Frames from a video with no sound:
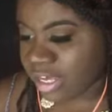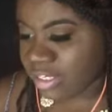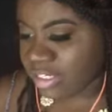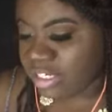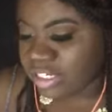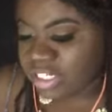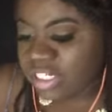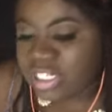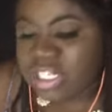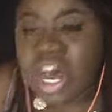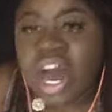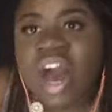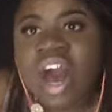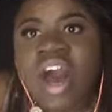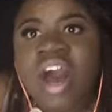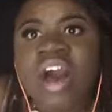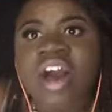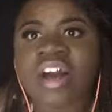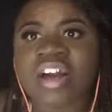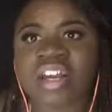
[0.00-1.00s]
the
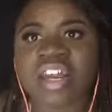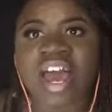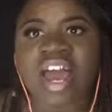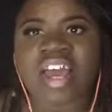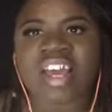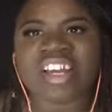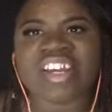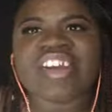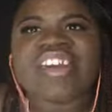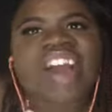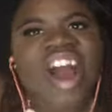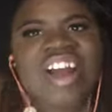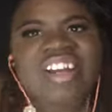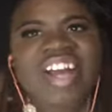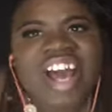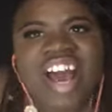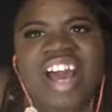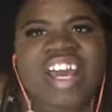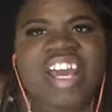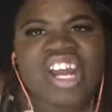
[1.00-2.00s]
song, like, do y'all
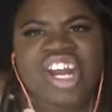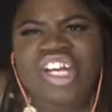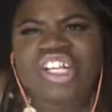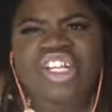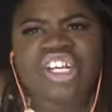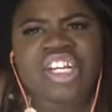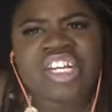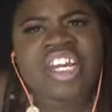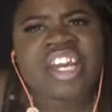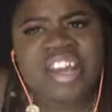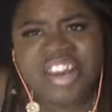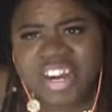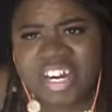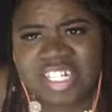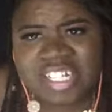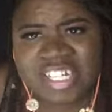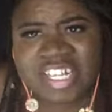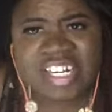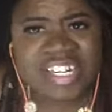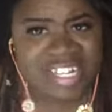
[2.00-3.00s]
not hear the
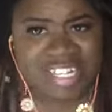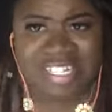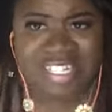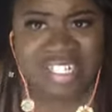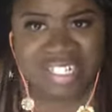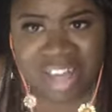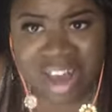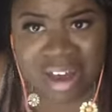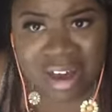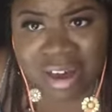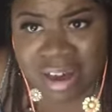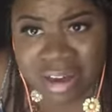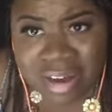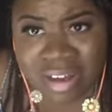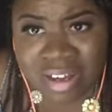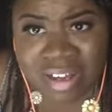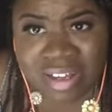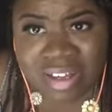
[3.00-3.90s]
lyrics in the song?